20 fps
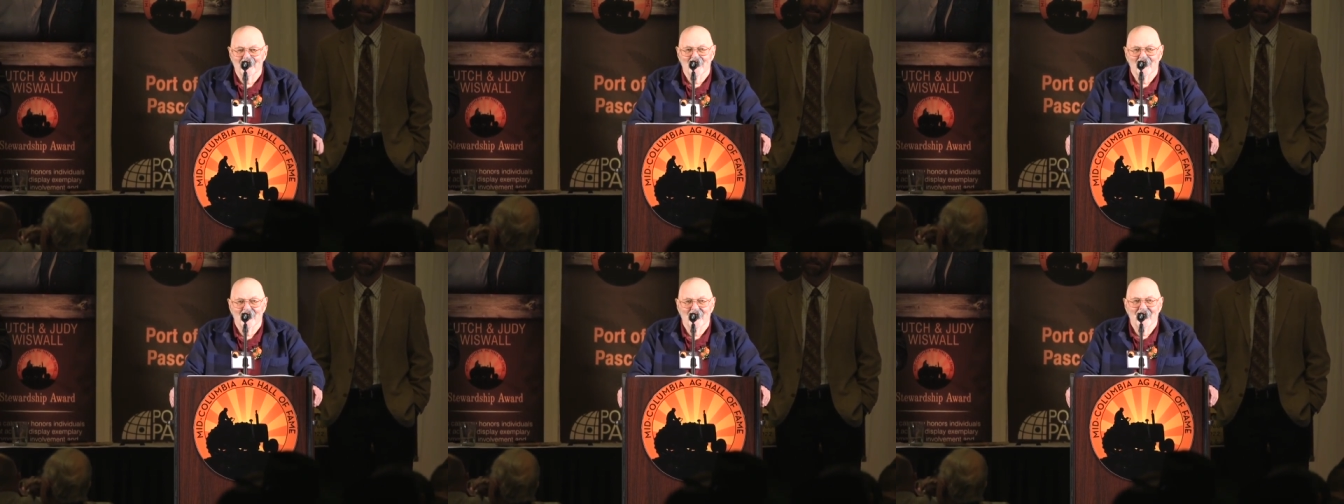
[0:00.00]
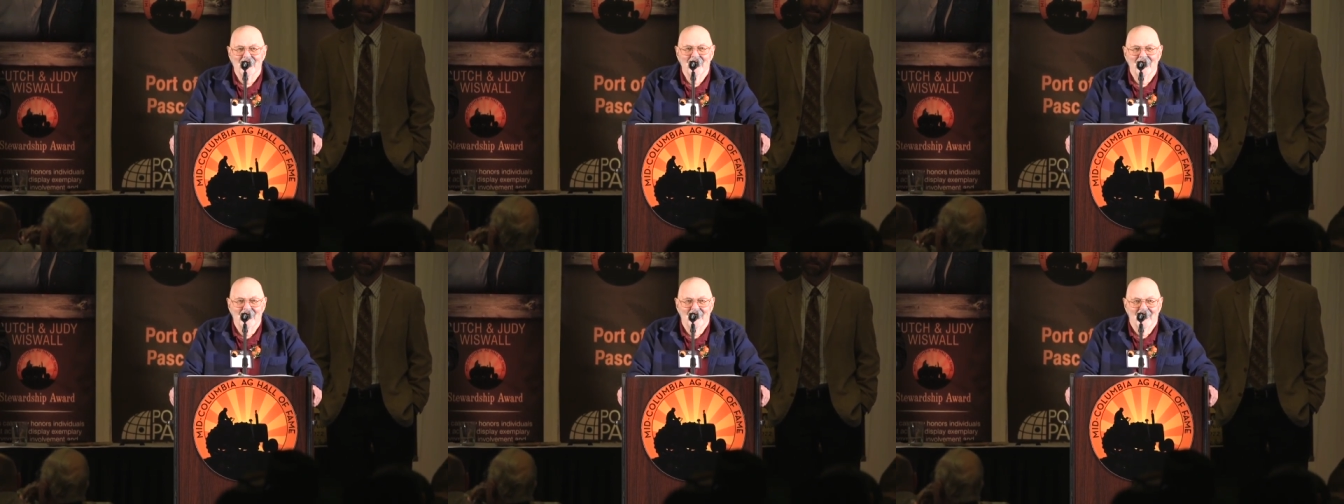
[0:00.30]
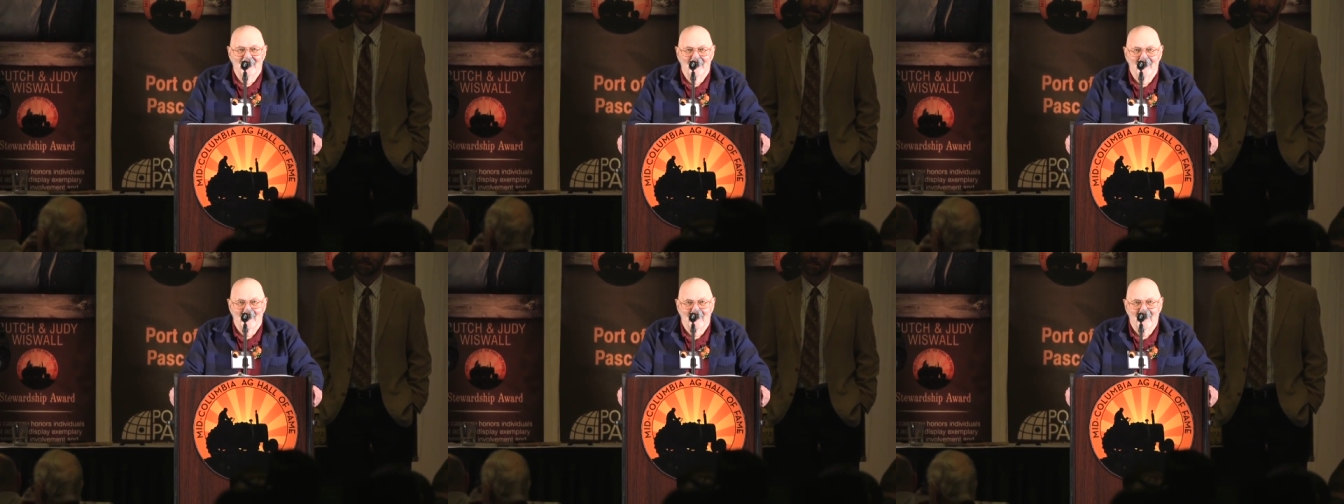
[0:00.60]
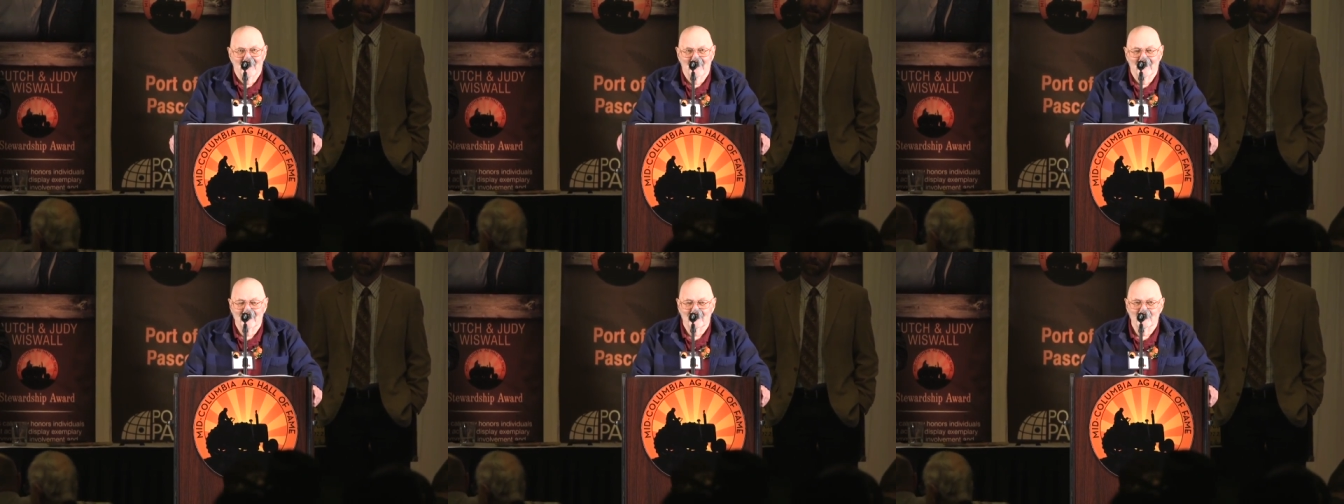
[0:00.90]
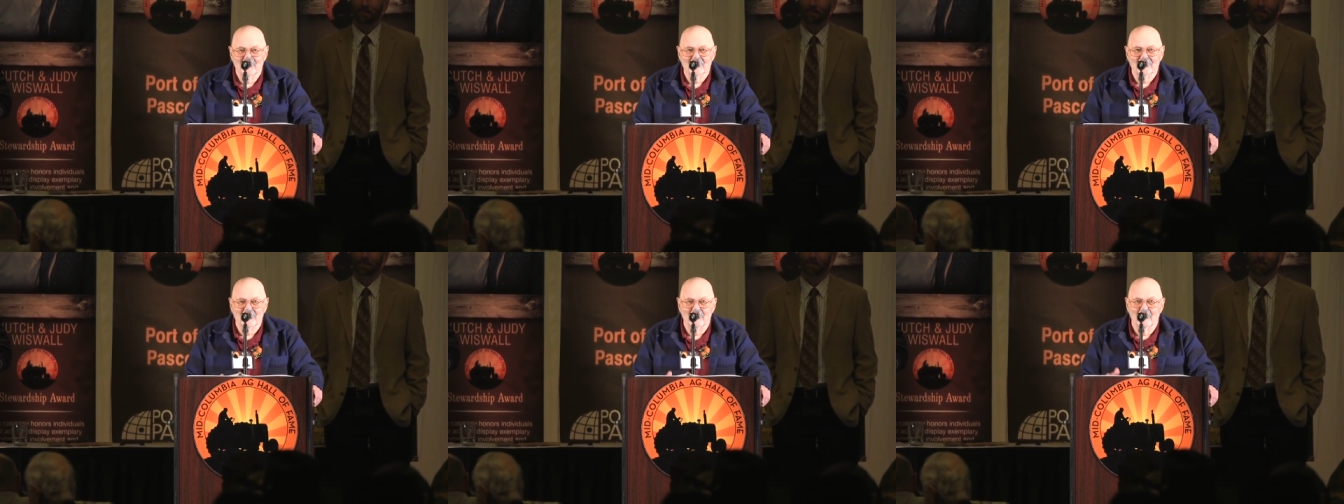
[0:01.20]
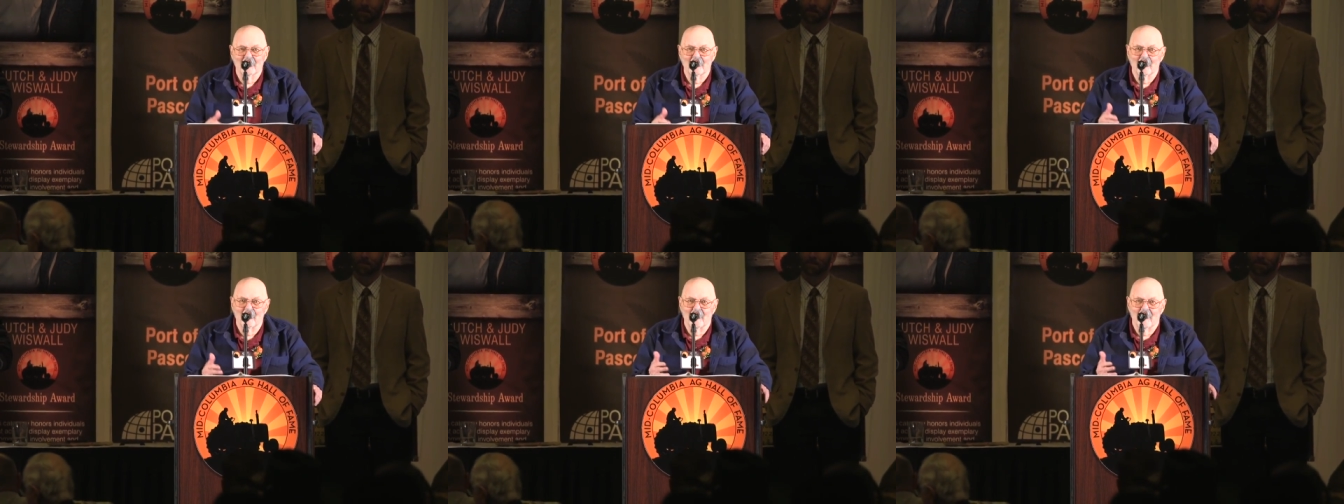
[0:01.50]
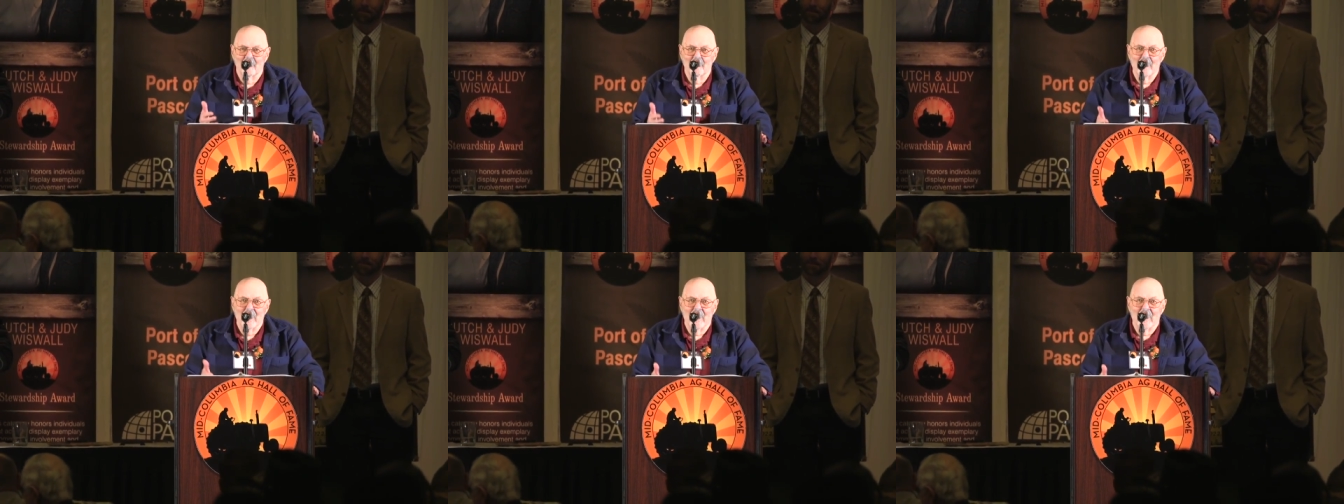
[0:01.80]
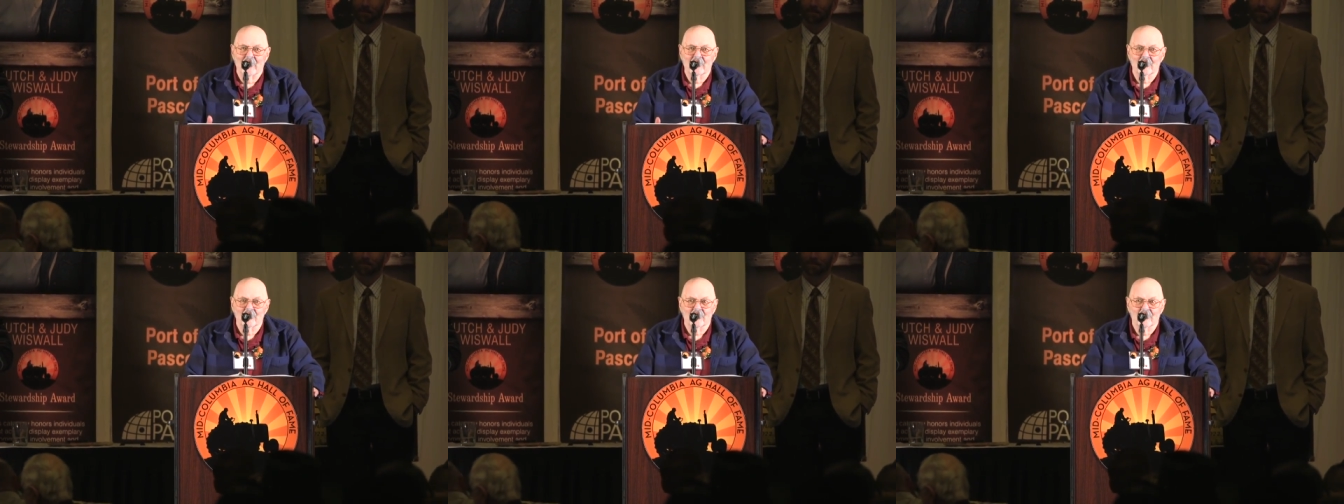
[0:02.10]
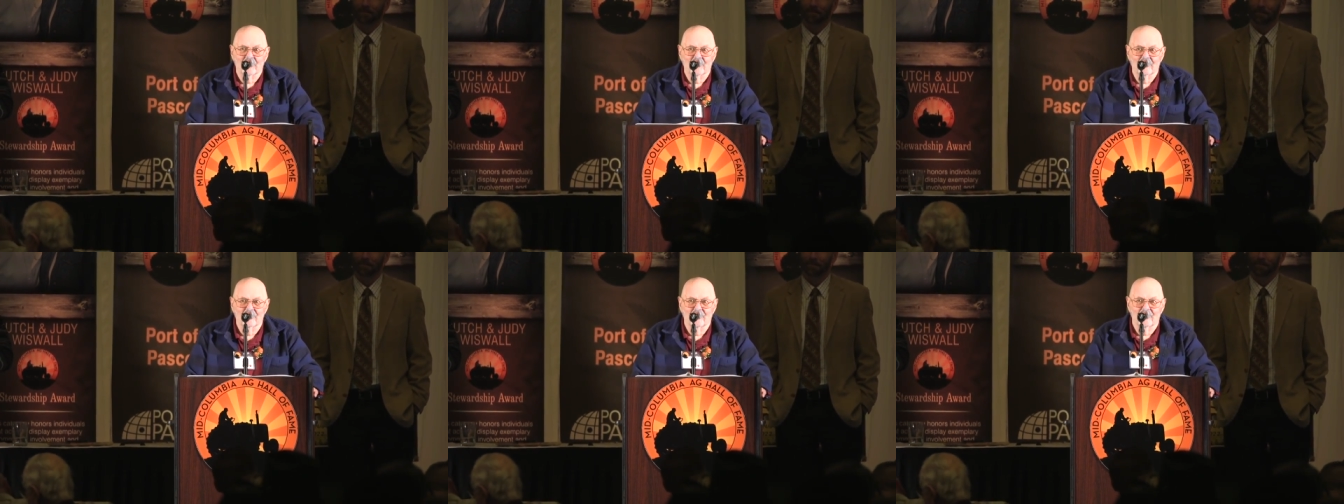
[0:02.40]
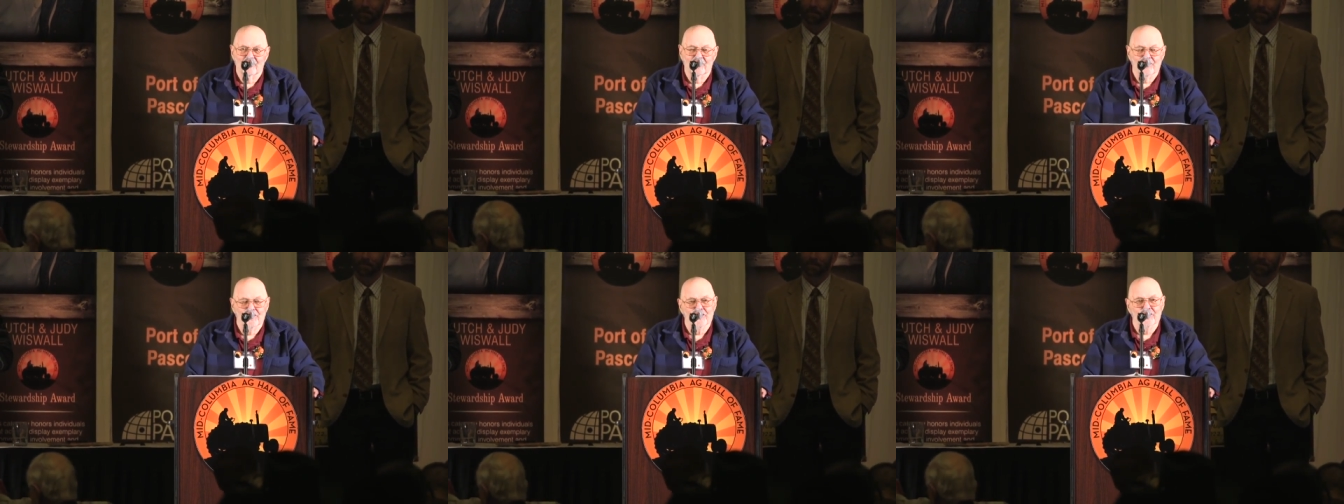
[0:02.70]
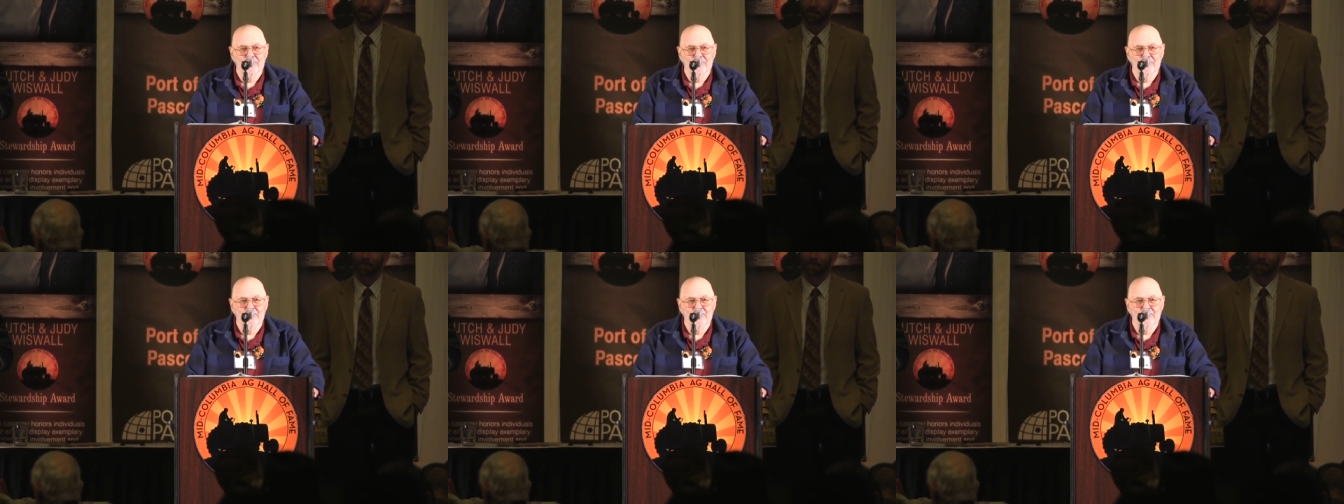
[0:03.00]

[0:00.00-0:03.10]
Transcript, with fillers: so it was a matter of